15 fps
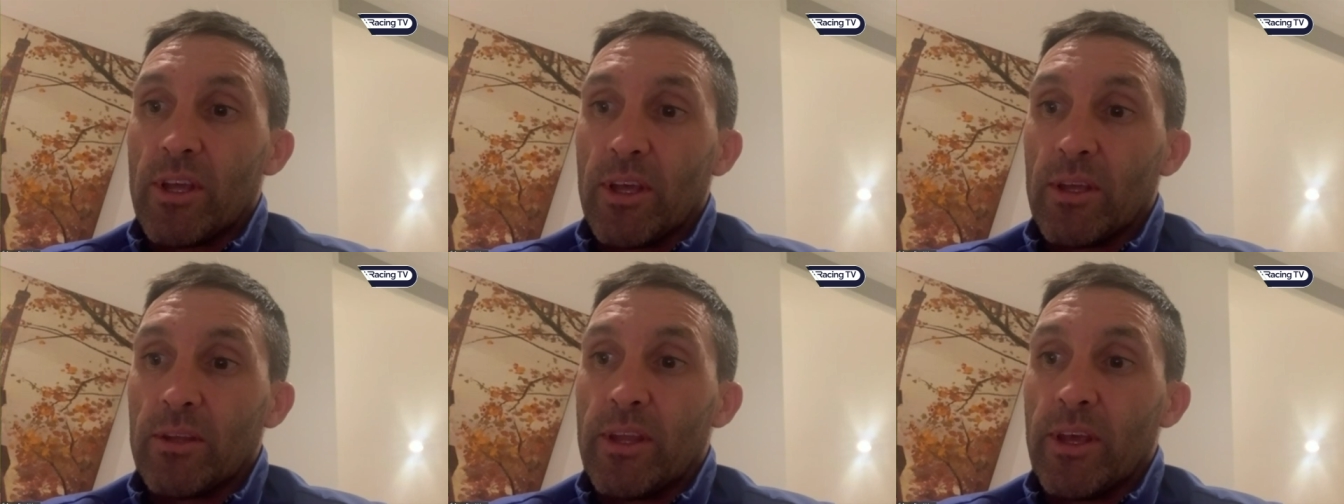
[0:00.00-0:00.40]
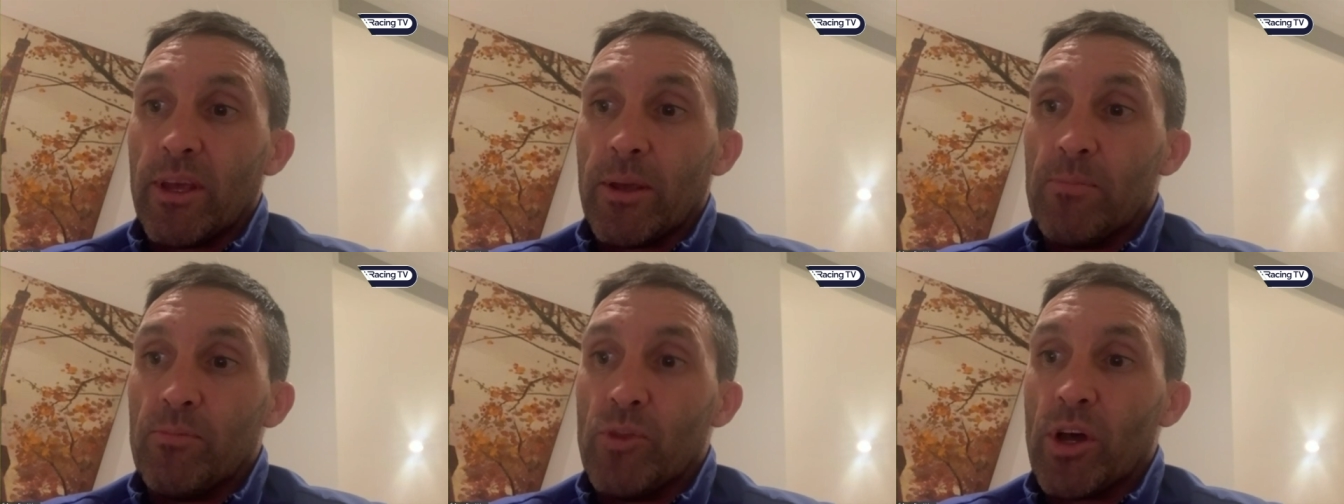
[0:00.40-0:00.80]
the,
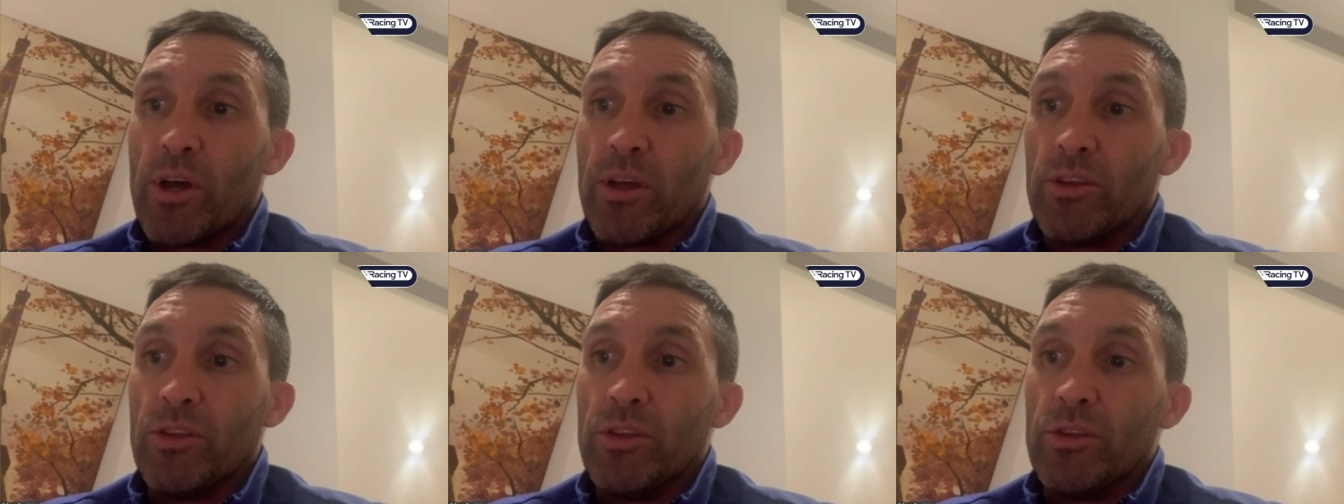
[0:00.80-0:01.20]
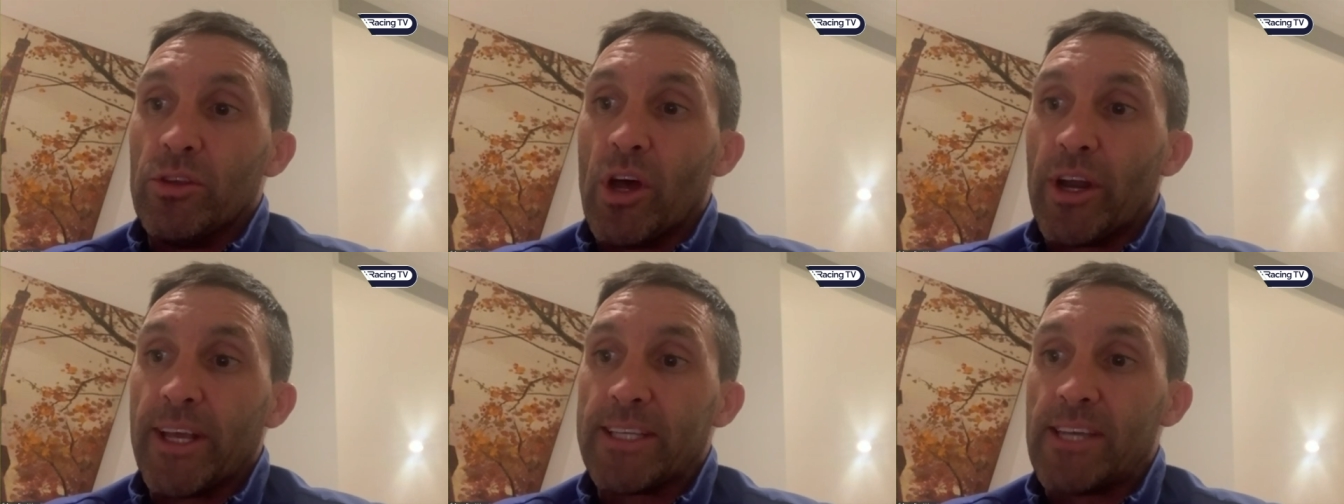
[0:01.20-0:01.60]
the
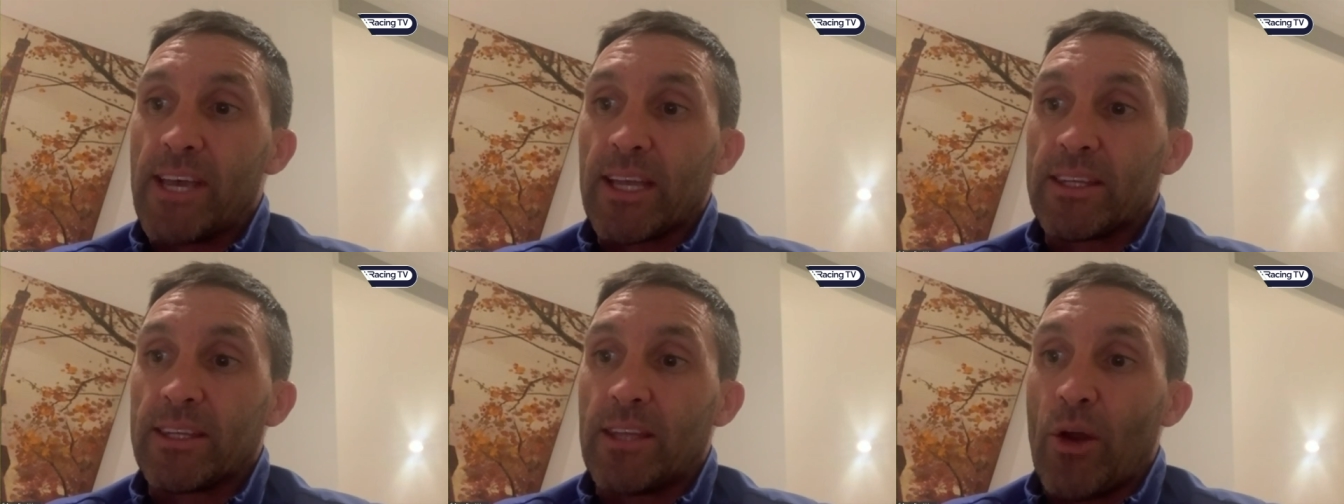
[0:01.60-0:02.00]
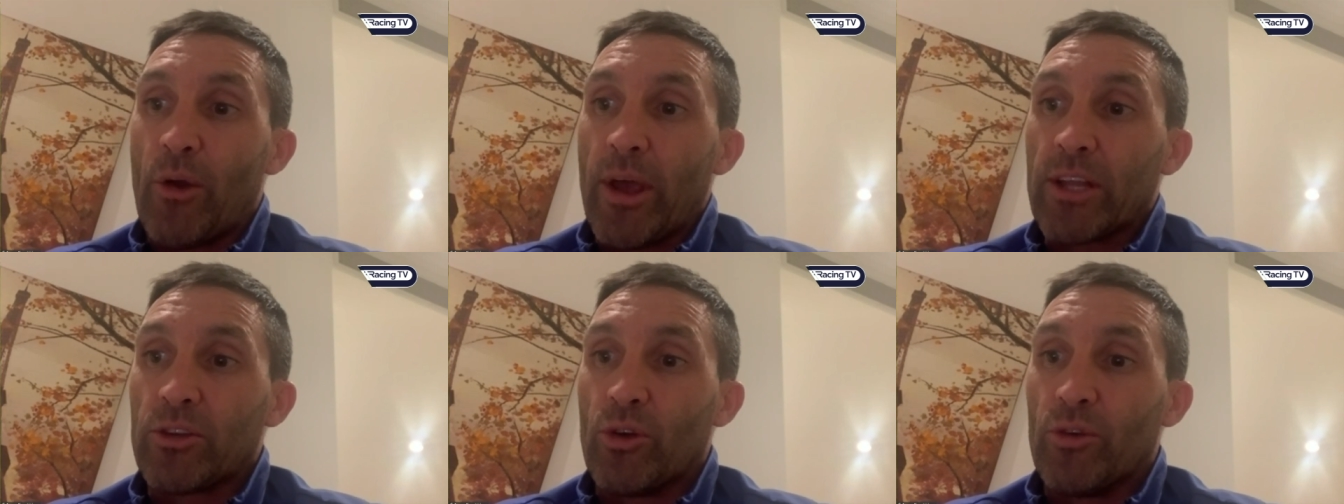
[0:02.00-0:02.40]
non exec
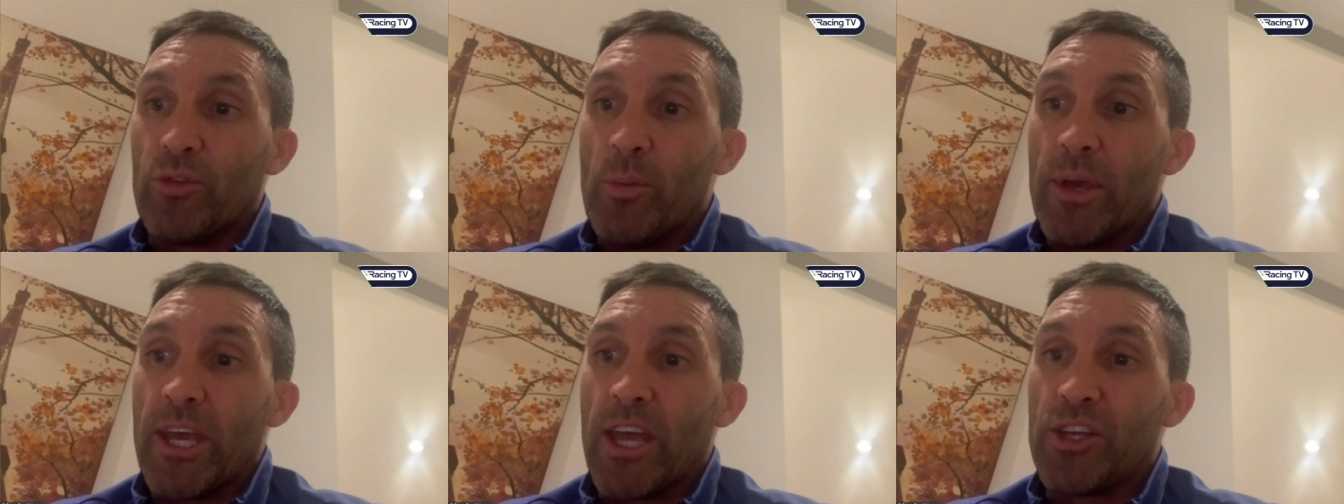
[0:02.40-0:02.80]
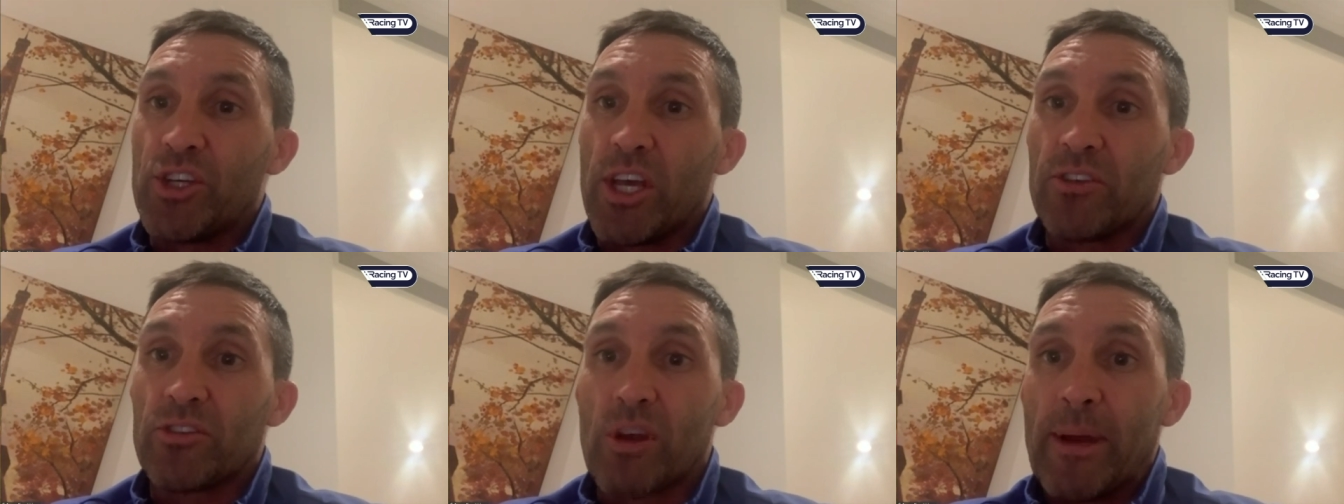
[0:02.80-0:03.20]
director of the
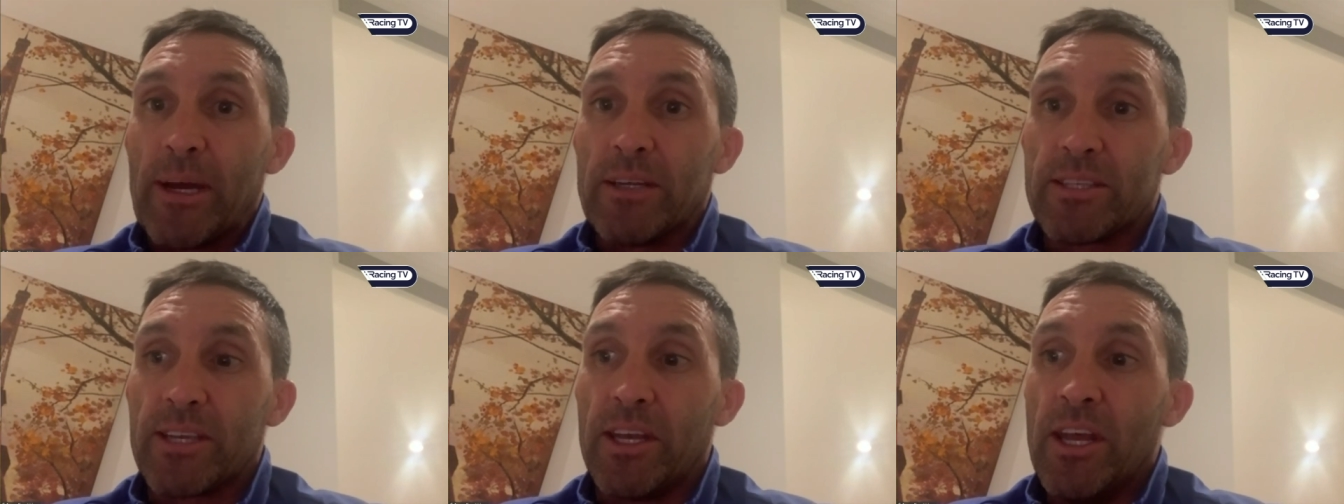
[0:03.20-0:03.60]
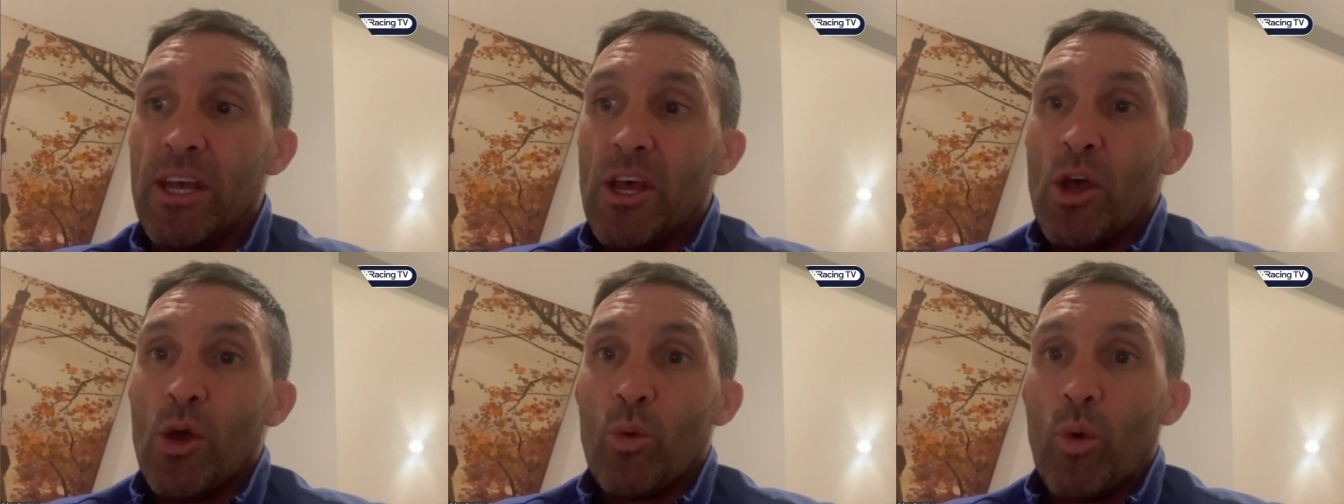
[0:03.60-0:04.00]
BHA, has come out and said,
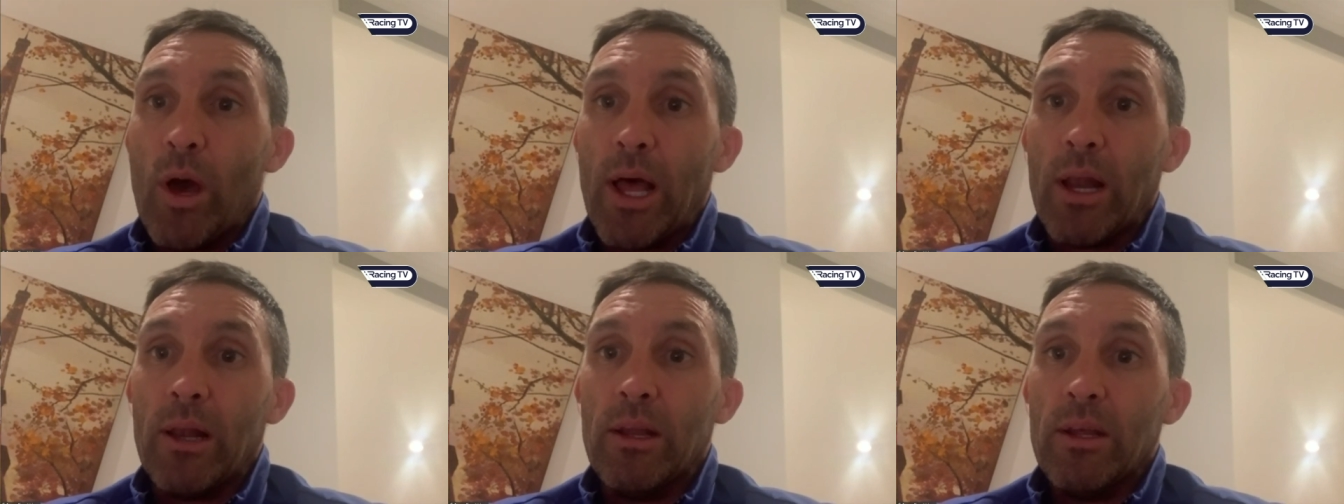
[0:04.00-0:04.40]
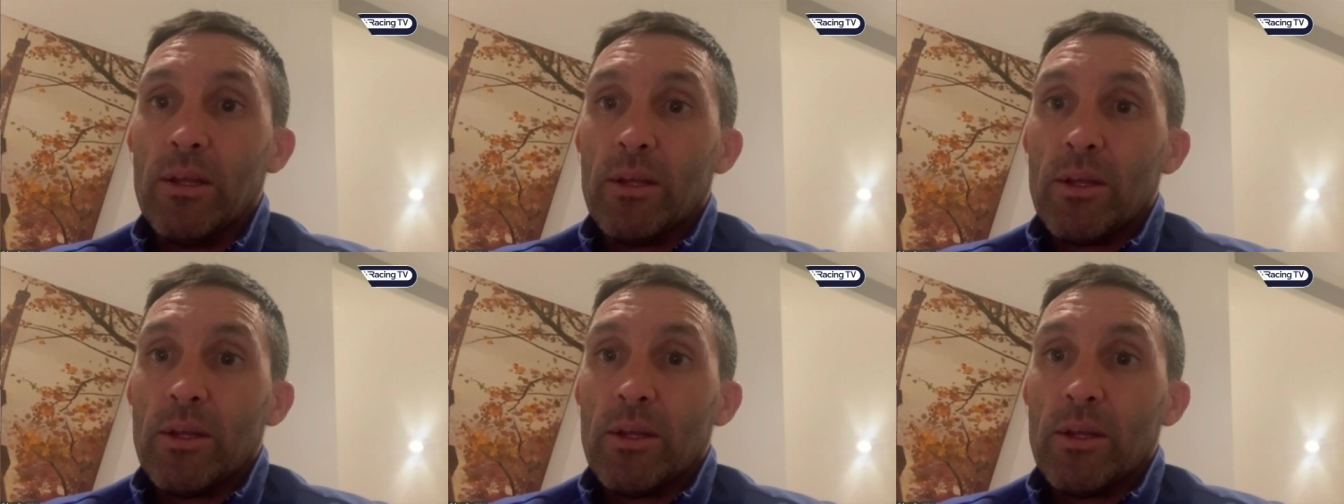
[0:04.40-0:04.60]
well,